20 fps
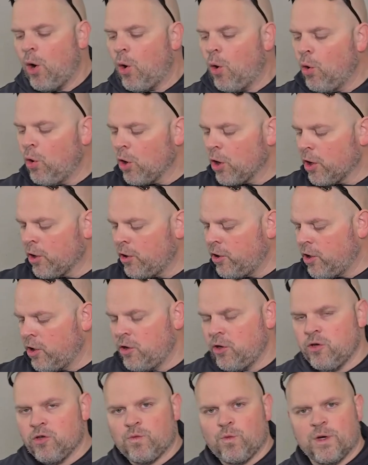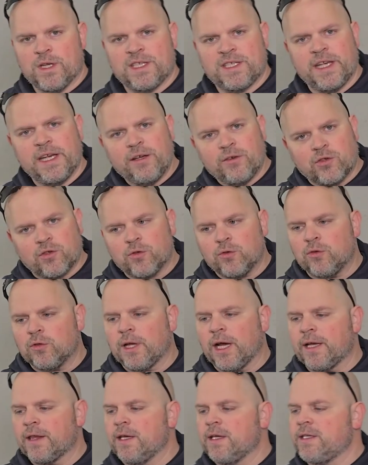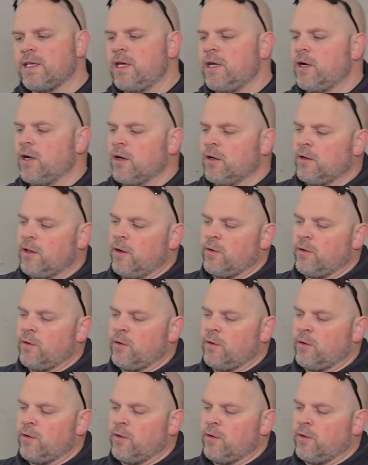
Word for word: or you can use one single tool like this here.